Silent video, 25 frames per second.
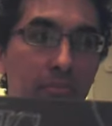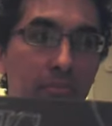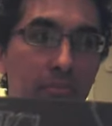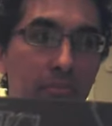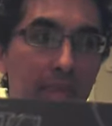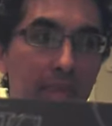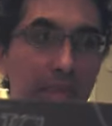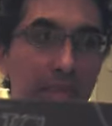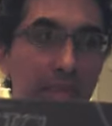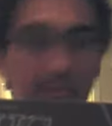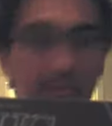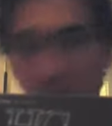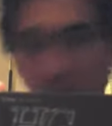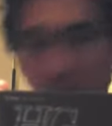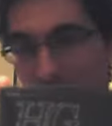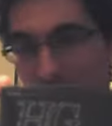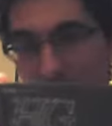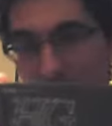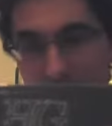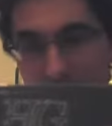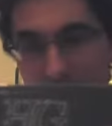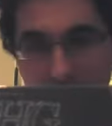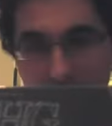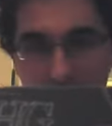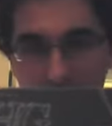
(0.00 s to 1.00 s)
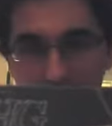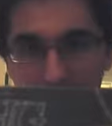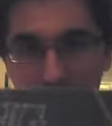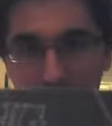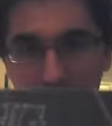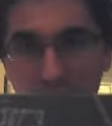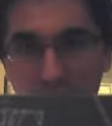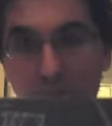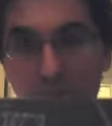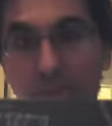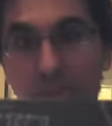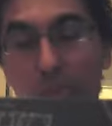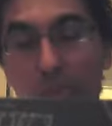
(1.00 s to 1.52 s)
and
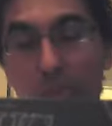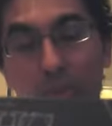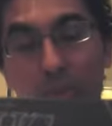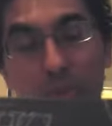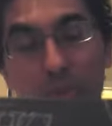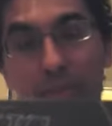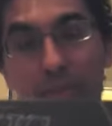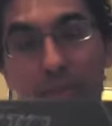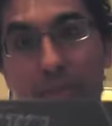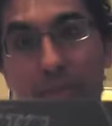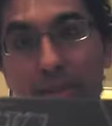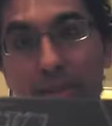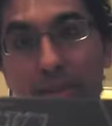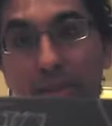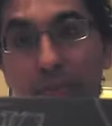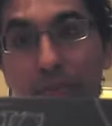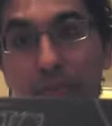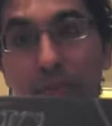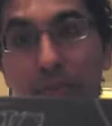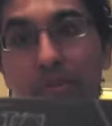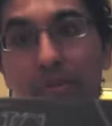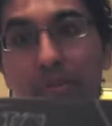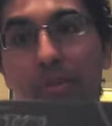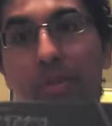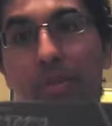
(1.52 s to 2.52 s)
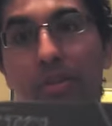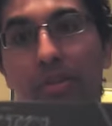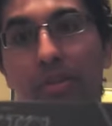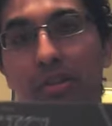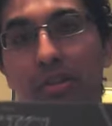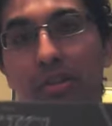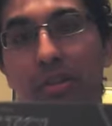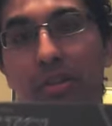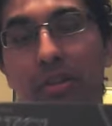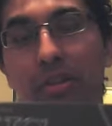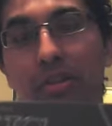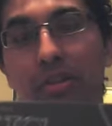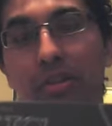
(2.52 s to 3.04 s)
what series
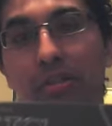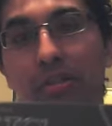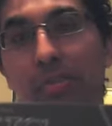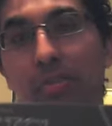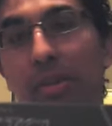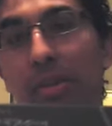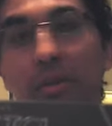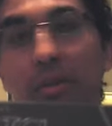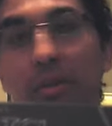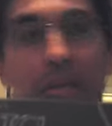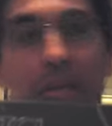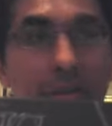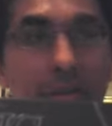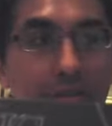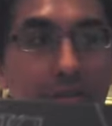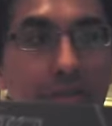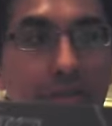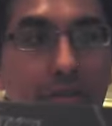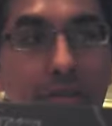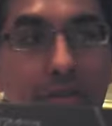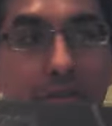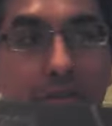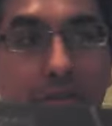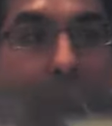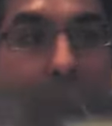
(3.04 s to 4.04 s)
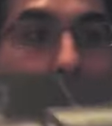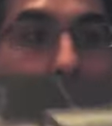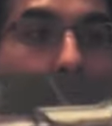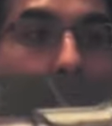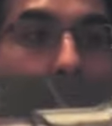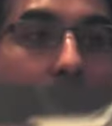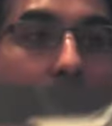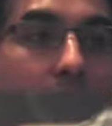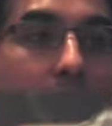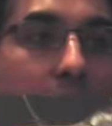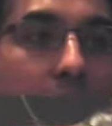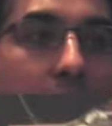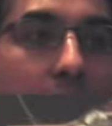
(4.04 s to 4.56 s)
the model kit is. This is high grade
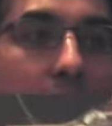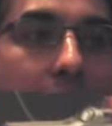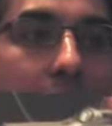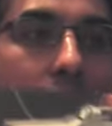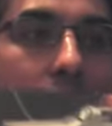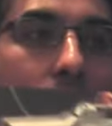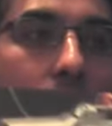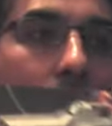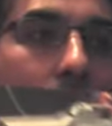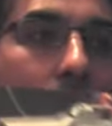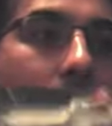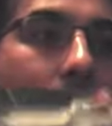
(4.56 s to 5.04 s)
Universal Century,